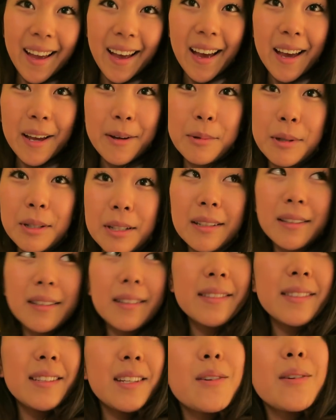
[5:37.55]
I
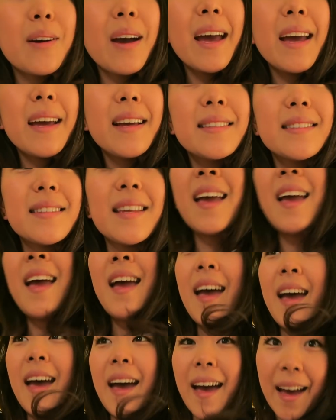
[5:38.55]
will see you guys
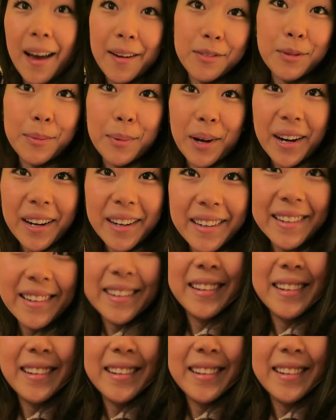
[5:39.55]
after barre.